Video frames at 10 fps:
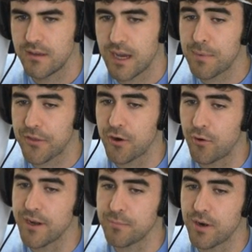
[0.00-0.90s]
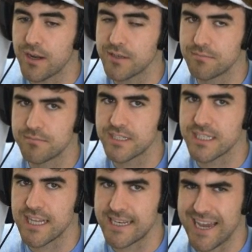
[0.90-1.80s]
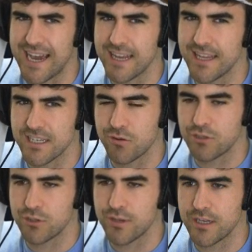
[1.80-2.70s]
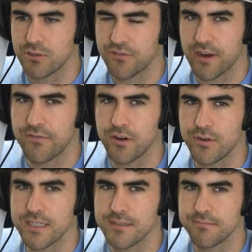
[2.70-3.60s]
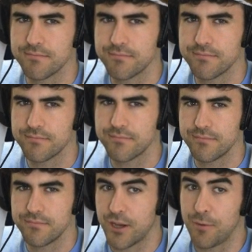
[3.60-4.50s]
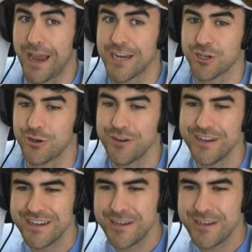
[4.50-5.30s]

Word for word: I bet they're already proud, since they died and then told you that you survived for a reason. They're magical!